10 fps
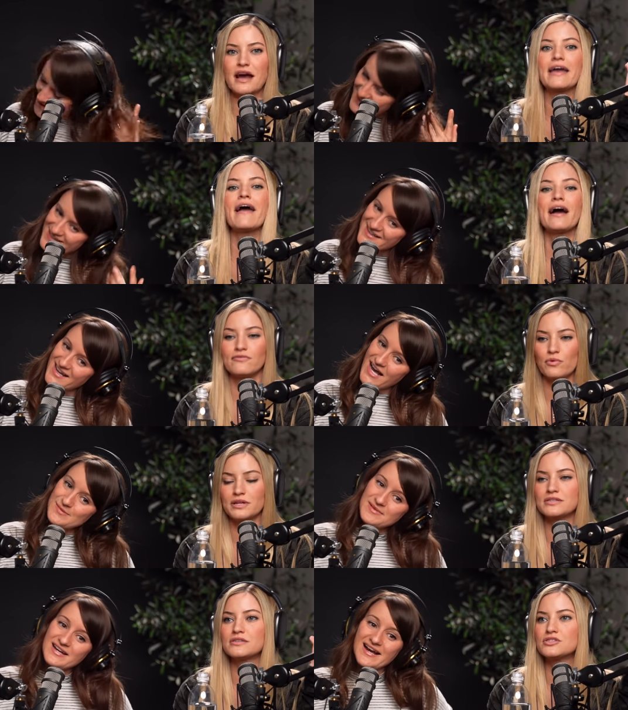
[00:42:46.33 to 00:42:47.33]
Speaker 1: I have one. I
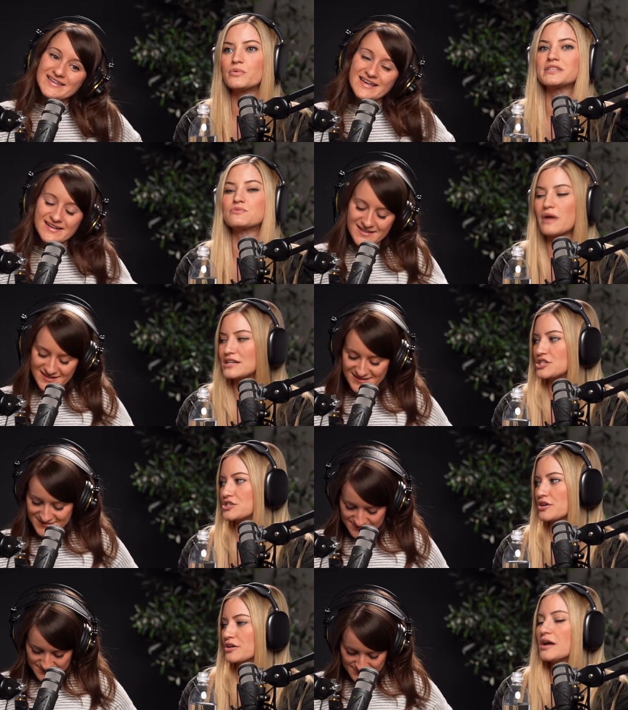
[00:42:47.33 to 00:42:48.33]
mean, I so get it's it.
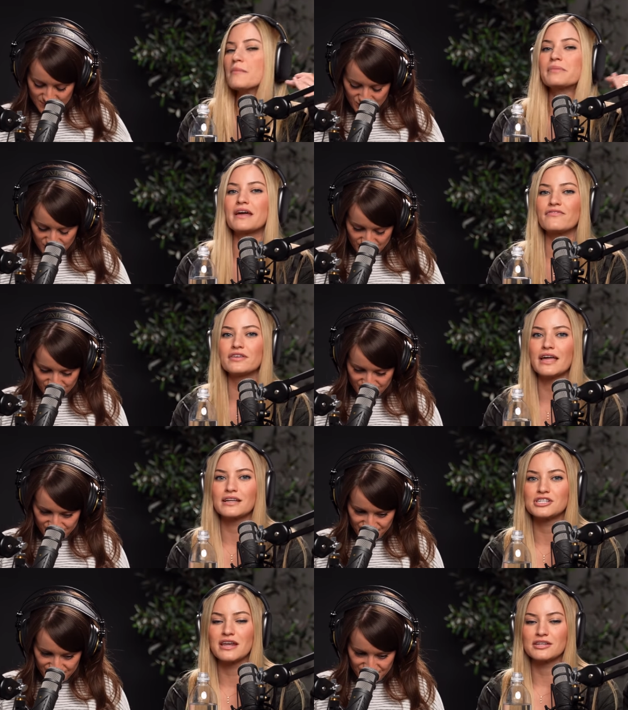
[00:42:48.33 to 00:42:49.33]
registered. But I feel like
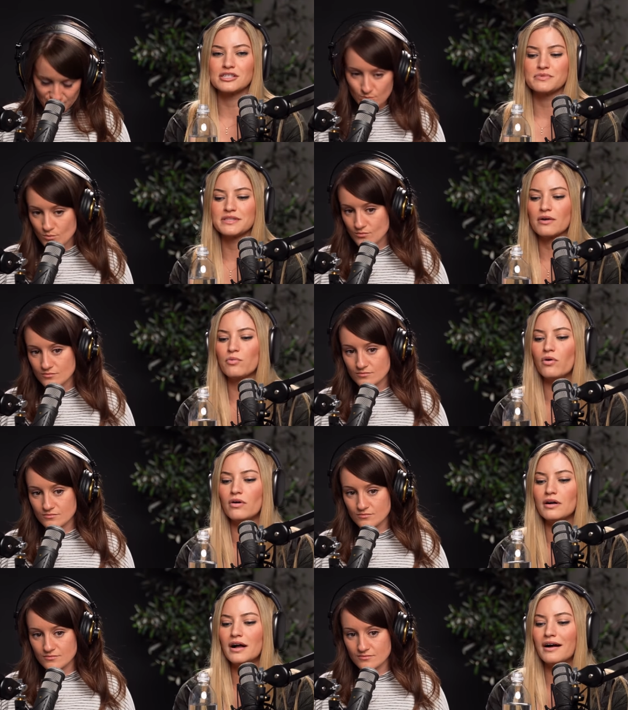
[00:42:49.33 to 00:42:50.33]
Jenna, she was like,
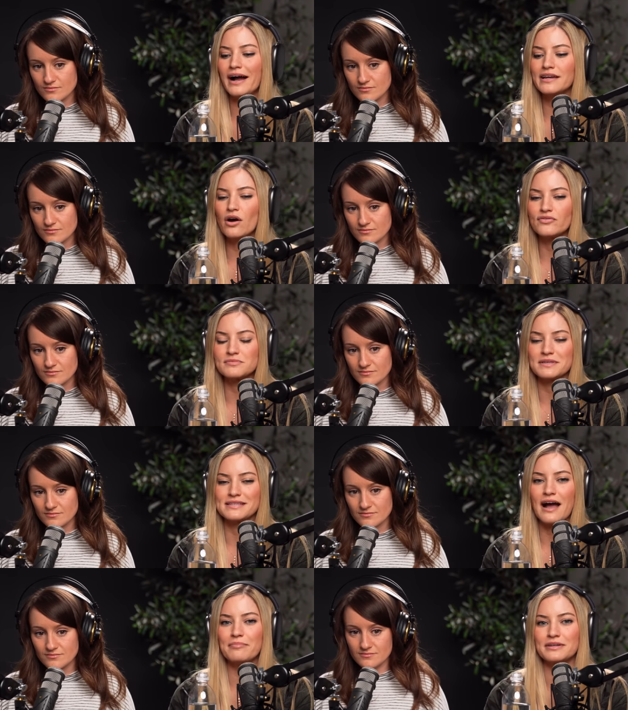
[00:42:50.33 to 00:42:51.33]
well, I know if something's
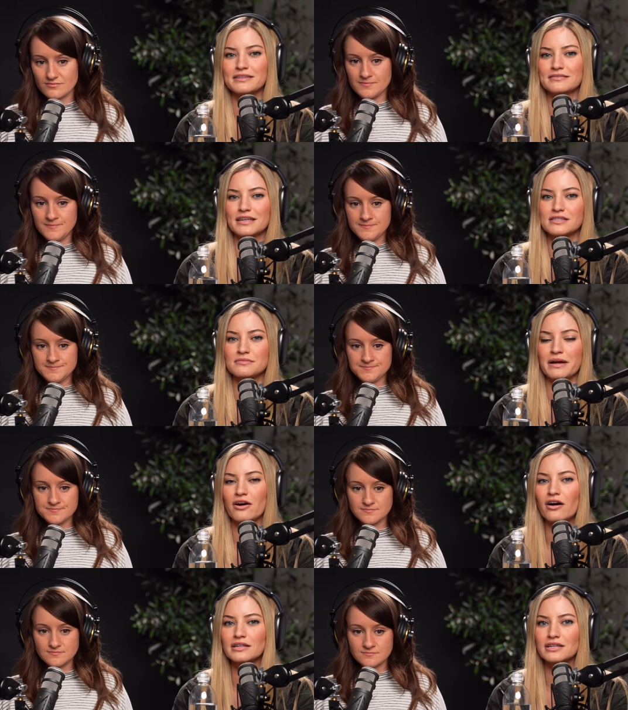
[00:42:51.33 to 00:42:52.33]
happening like to my
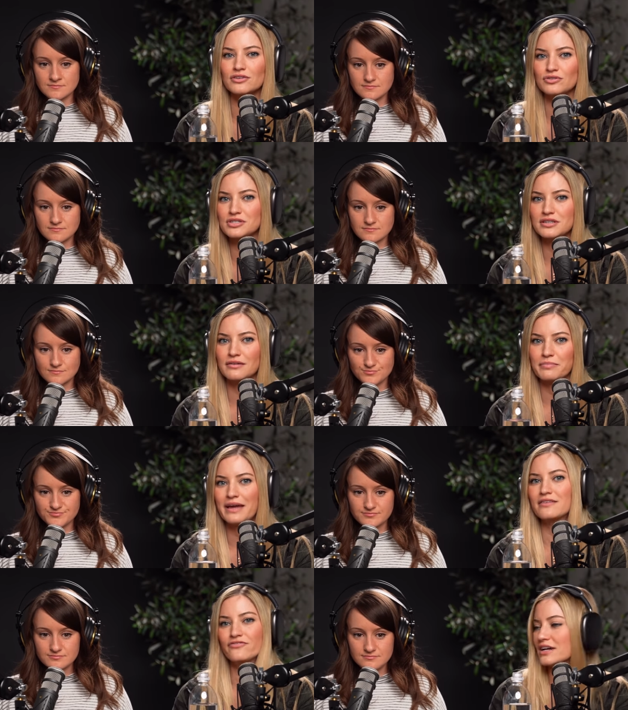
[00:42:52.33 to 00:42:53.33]
car, like you'll just like pay
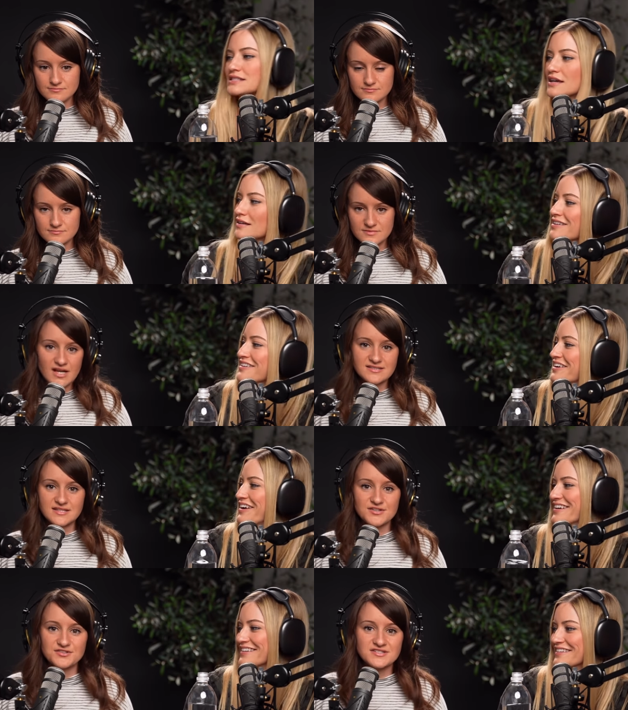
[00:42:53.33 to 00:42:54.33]
to fix it. Yeah, I was
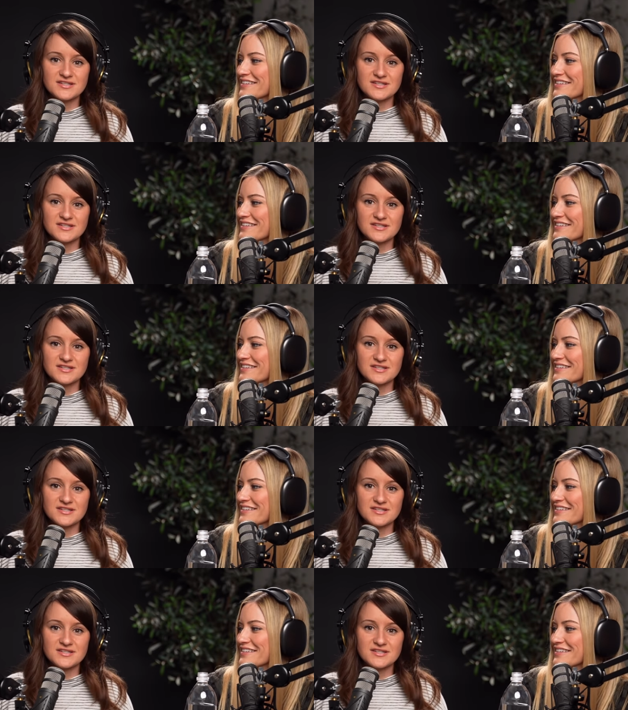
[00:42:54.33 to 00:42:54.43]
like, you're just